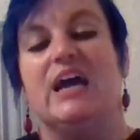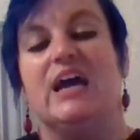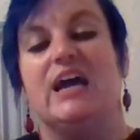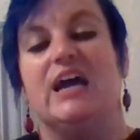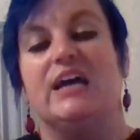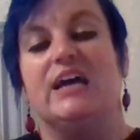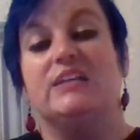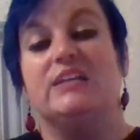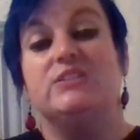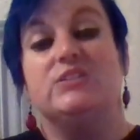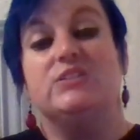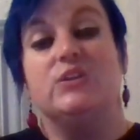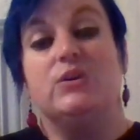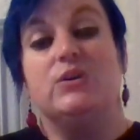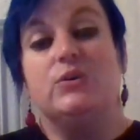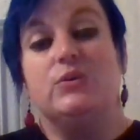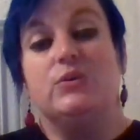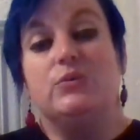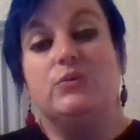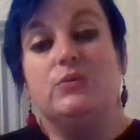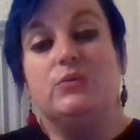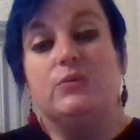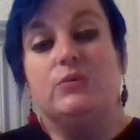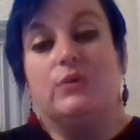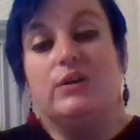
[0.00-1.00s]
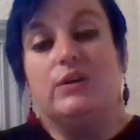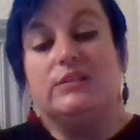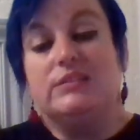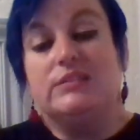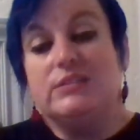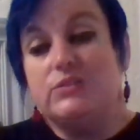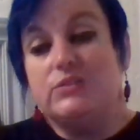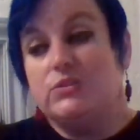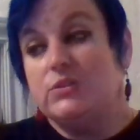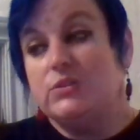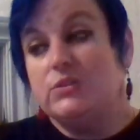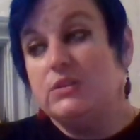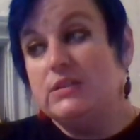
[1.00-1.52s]
And so
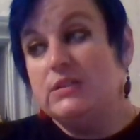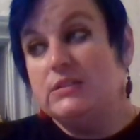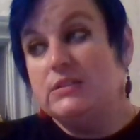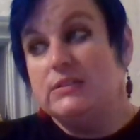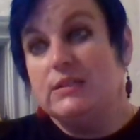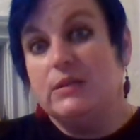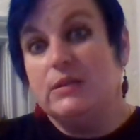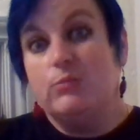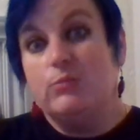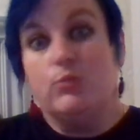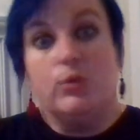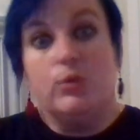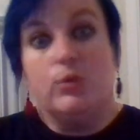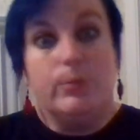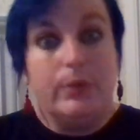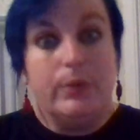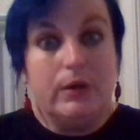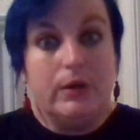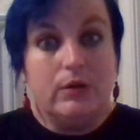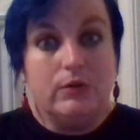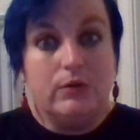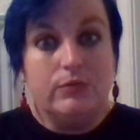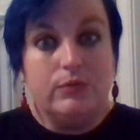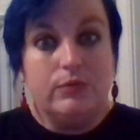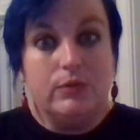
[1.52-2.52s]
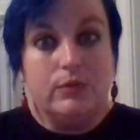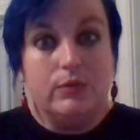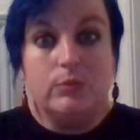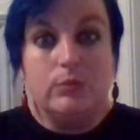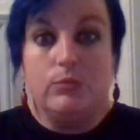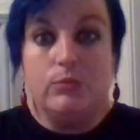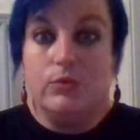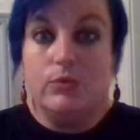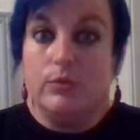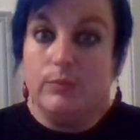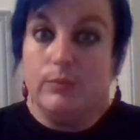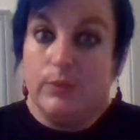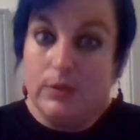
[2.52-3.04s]
essentially, to get more powerful and
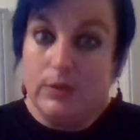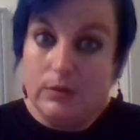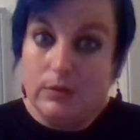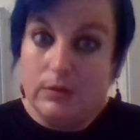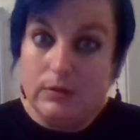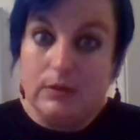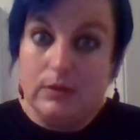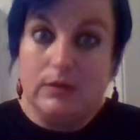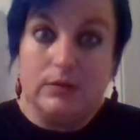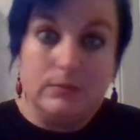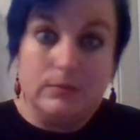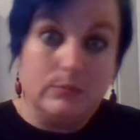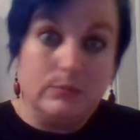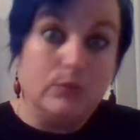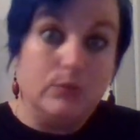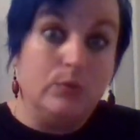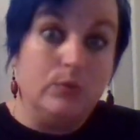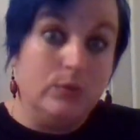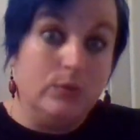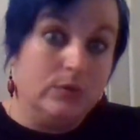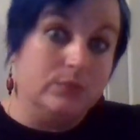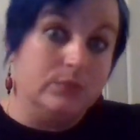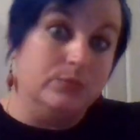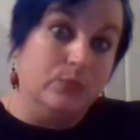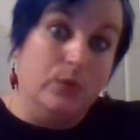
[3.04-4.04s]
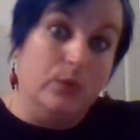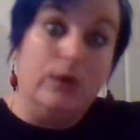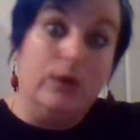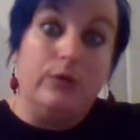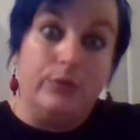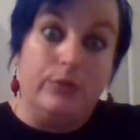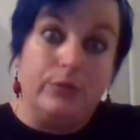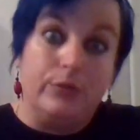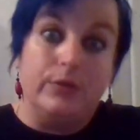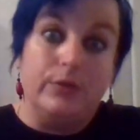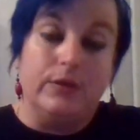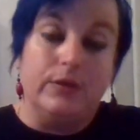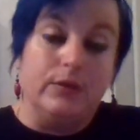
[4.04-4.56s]
more
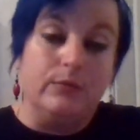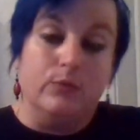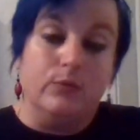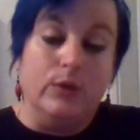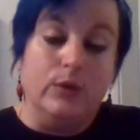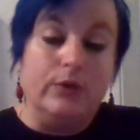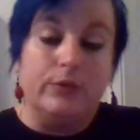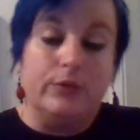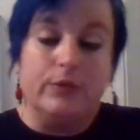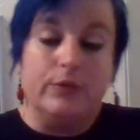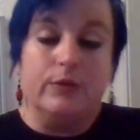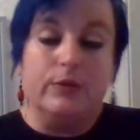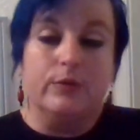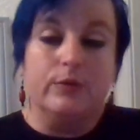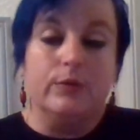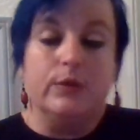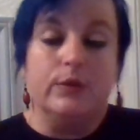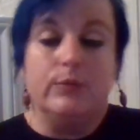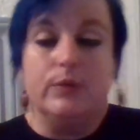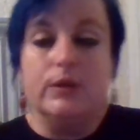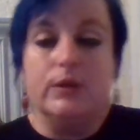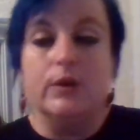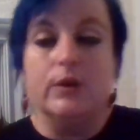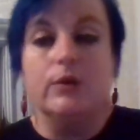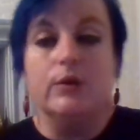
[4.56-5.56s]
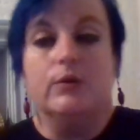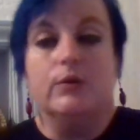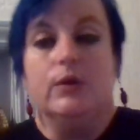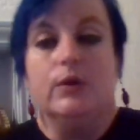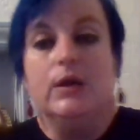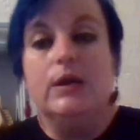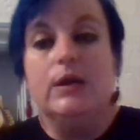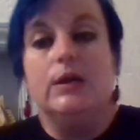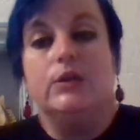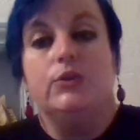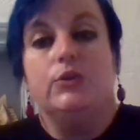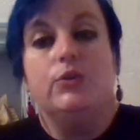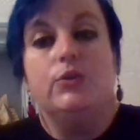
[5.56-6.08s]
wealthier, there we go,
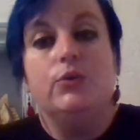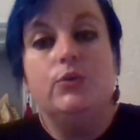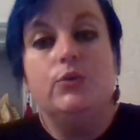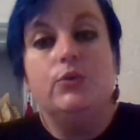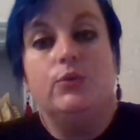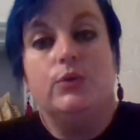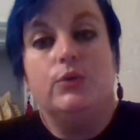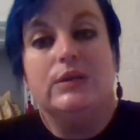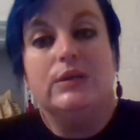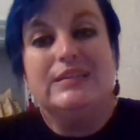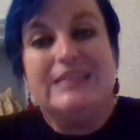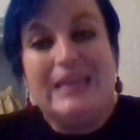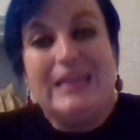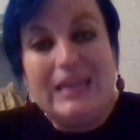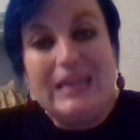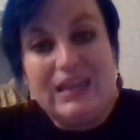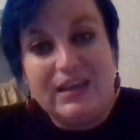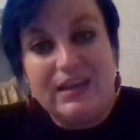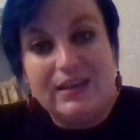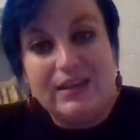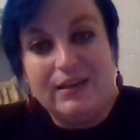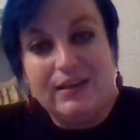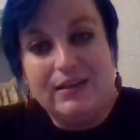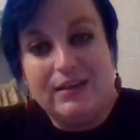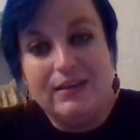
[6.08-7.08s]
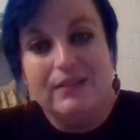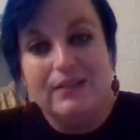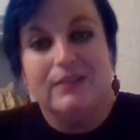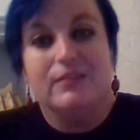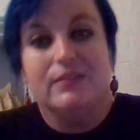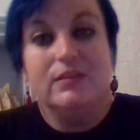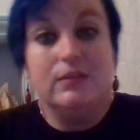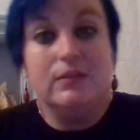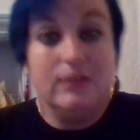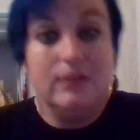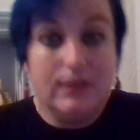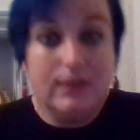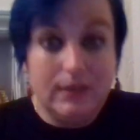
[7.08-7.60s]
you take
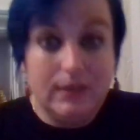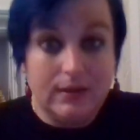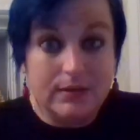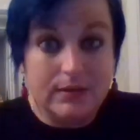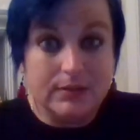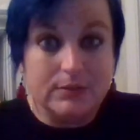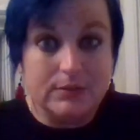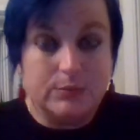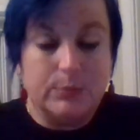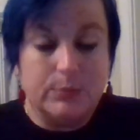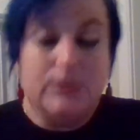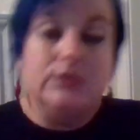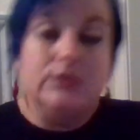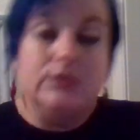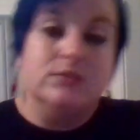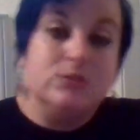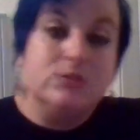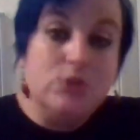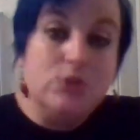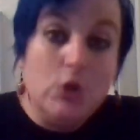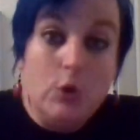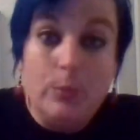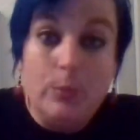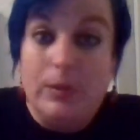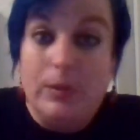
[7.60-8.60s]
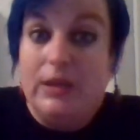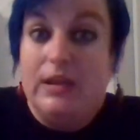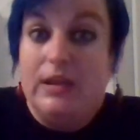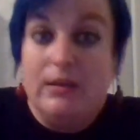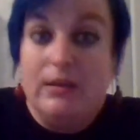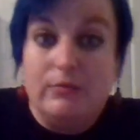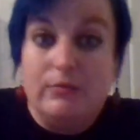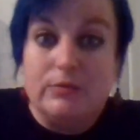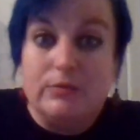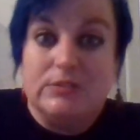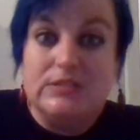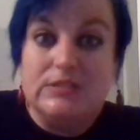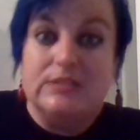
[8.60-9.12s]
the land, because nobody
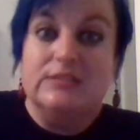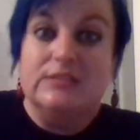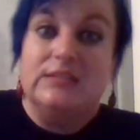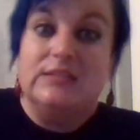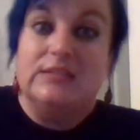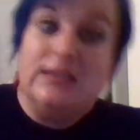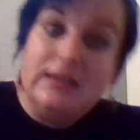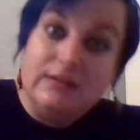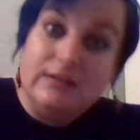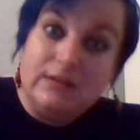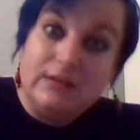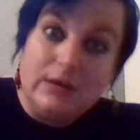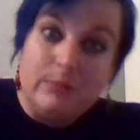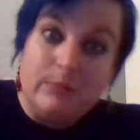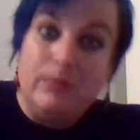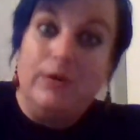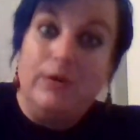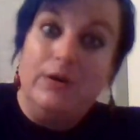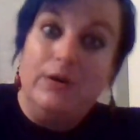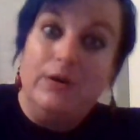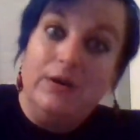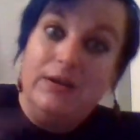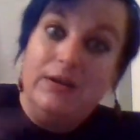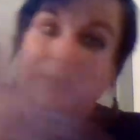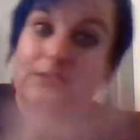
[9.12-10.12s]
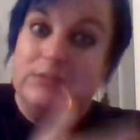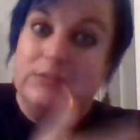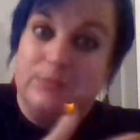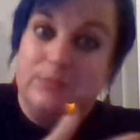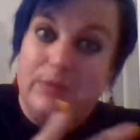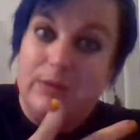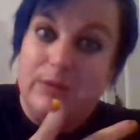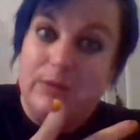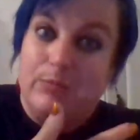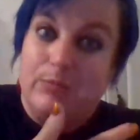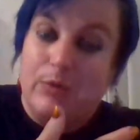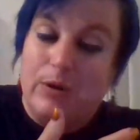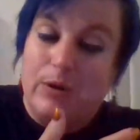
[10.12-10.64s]
ever says, yeah, come on into
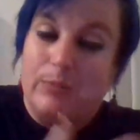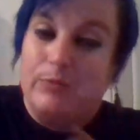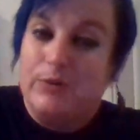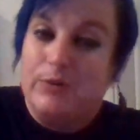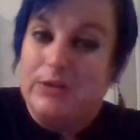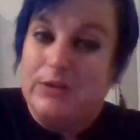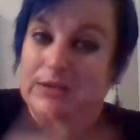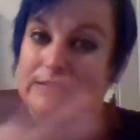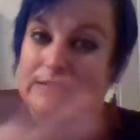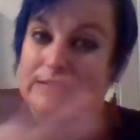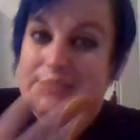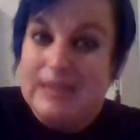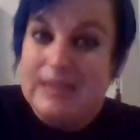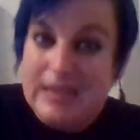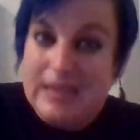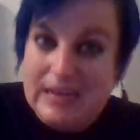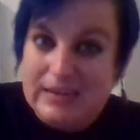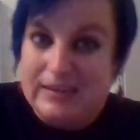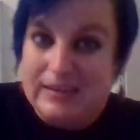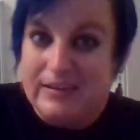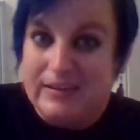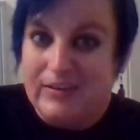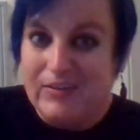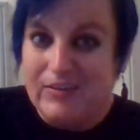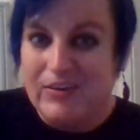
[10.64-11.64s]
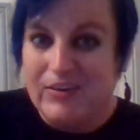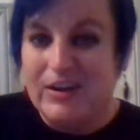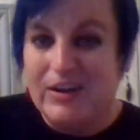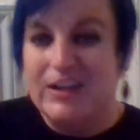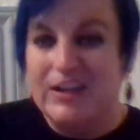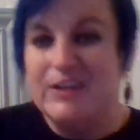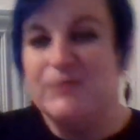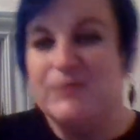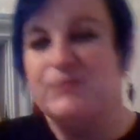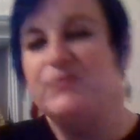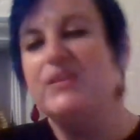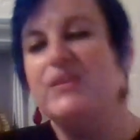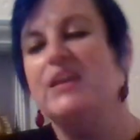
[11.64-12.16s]
my property and take it, right?